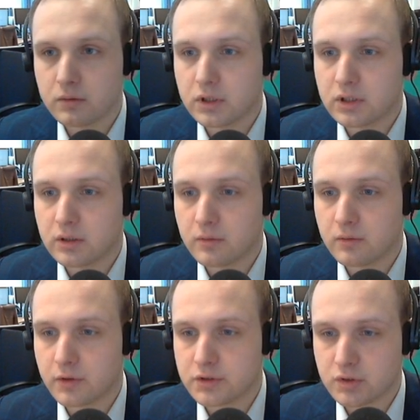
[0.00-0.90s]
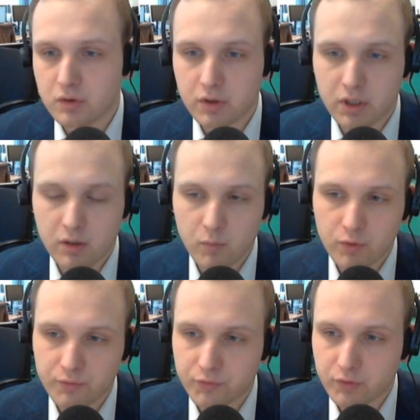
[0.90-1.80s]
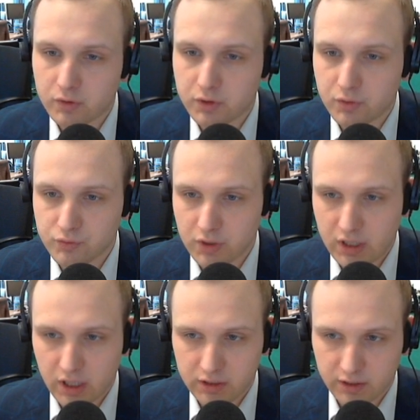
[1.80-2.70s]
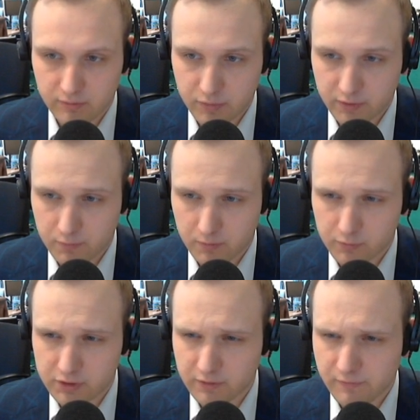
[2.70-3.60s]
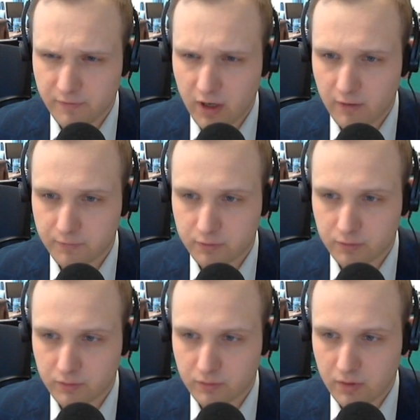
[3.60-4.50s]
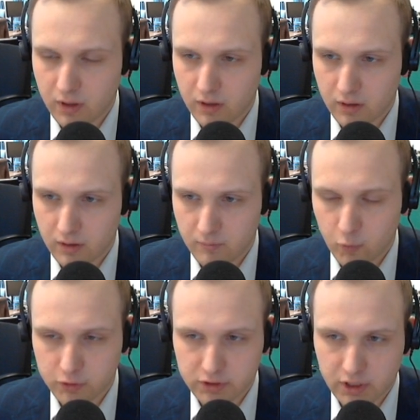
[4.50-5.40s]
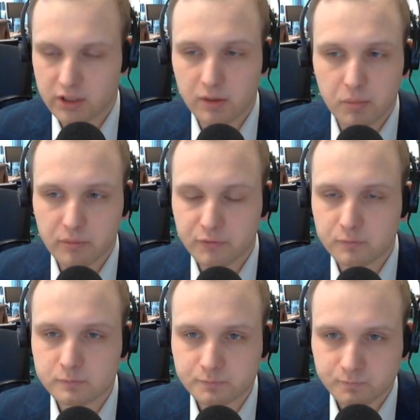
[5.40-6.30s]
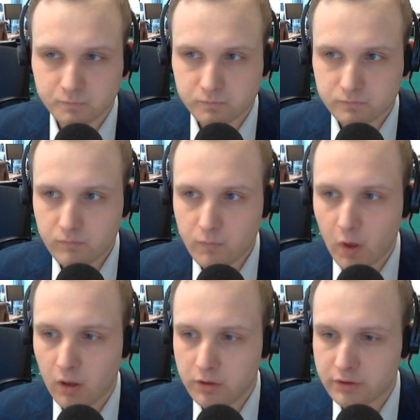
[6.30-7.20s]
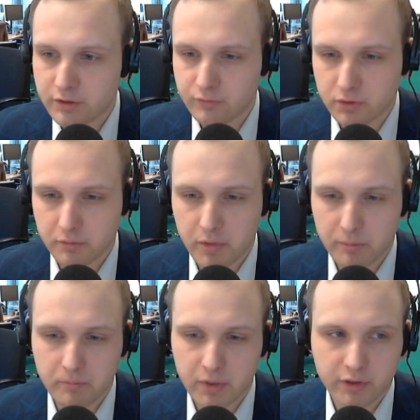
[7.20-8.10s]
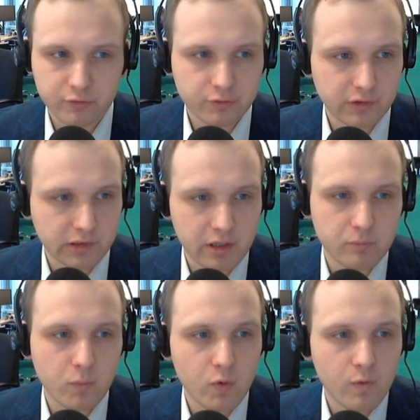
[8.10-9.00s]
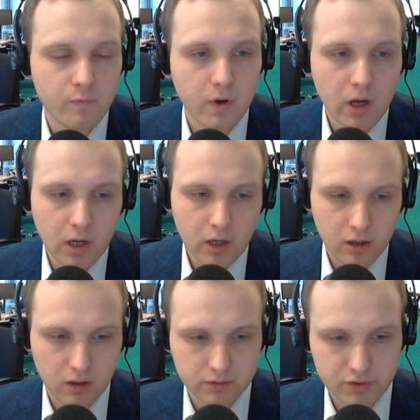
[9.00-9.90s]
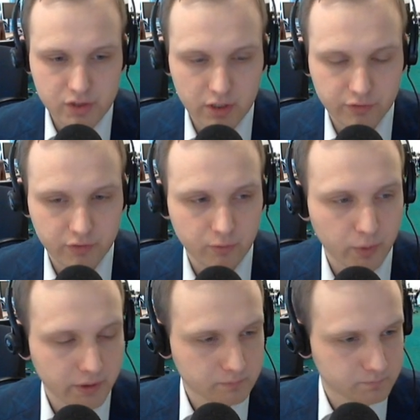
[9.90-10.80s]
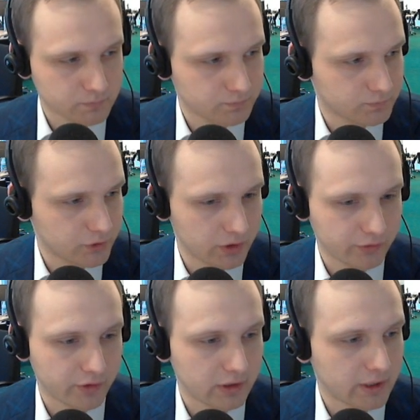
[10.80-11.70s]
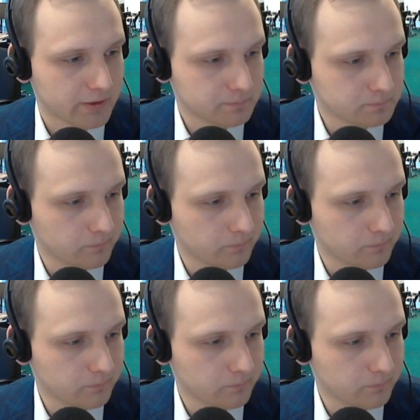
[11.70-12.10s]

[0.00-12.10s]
that the historical moves on the USD CAD have been from 35 to more than 80 pips. Only this will be the biggest sudden move on the charts this week. So I'll see you later.